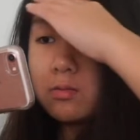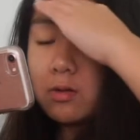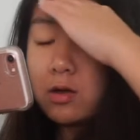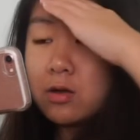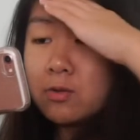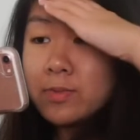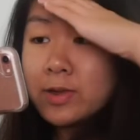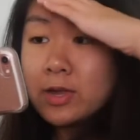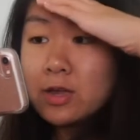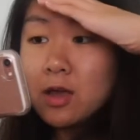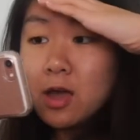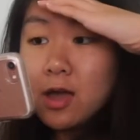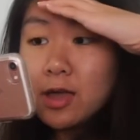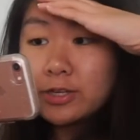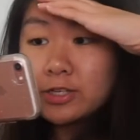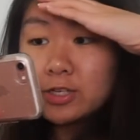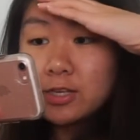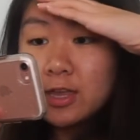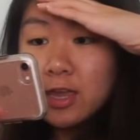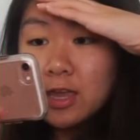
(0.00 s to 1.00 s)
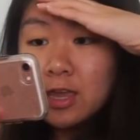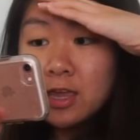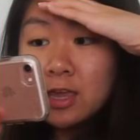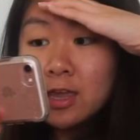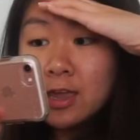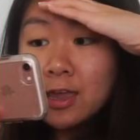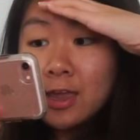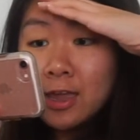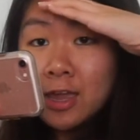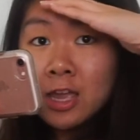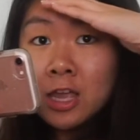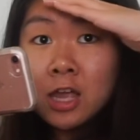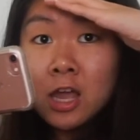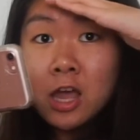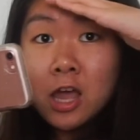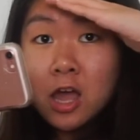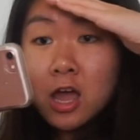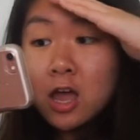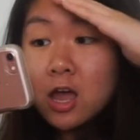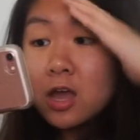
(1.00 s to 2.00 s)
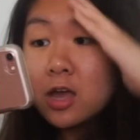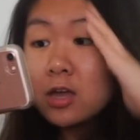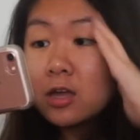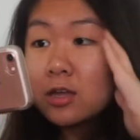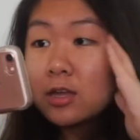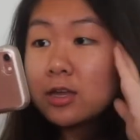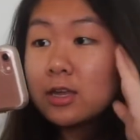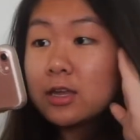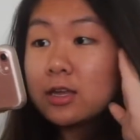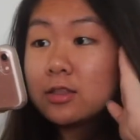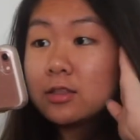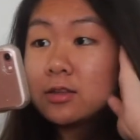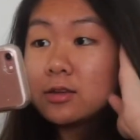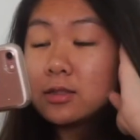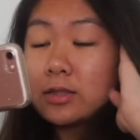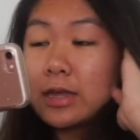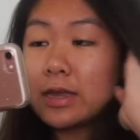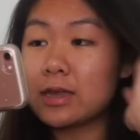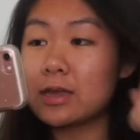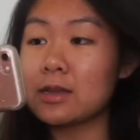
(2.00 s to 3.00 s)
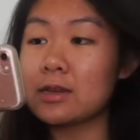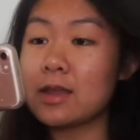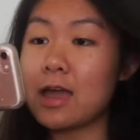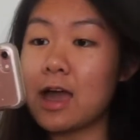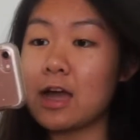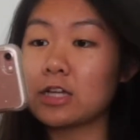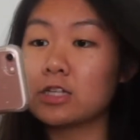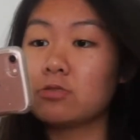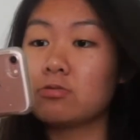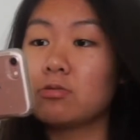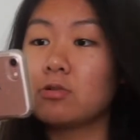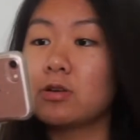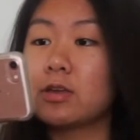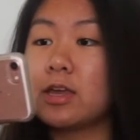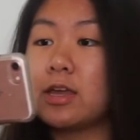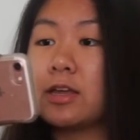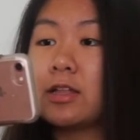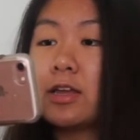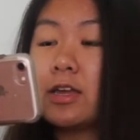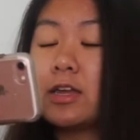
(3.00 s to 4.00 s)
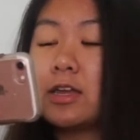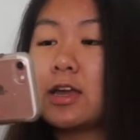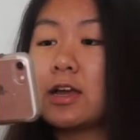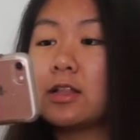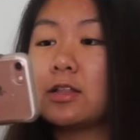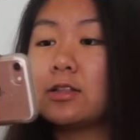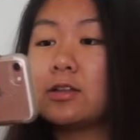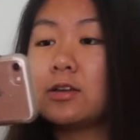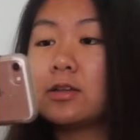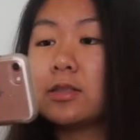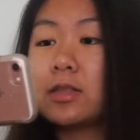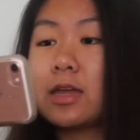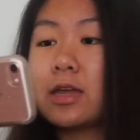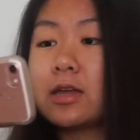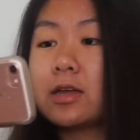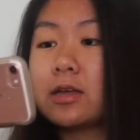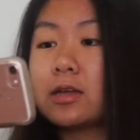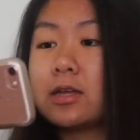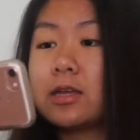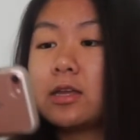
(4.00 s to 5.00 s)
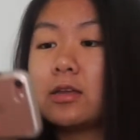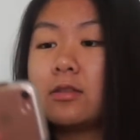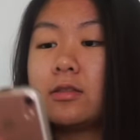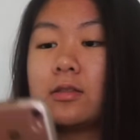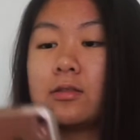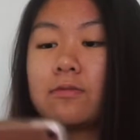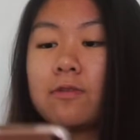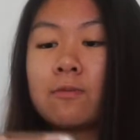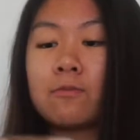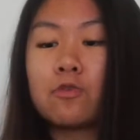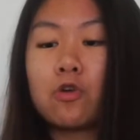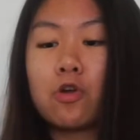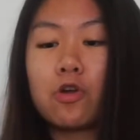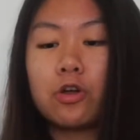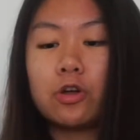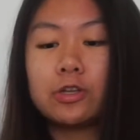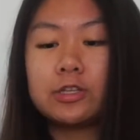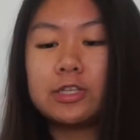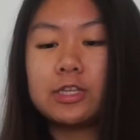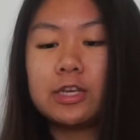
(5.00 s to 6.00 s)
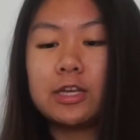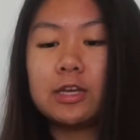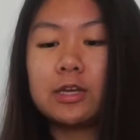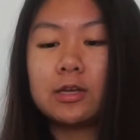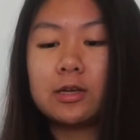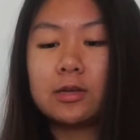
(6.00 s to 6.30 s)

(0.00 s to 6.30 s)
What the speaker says: Oh my gosh, King! He looks like an actual king. He looks like he's from royalty.